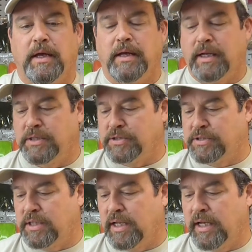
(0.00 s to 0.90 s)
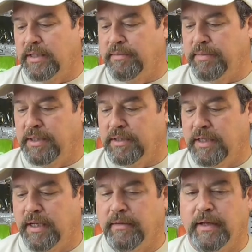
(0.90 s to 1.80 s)
and I just slide the bead
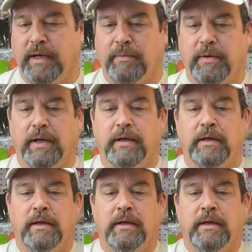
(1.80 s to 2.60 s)
down that way.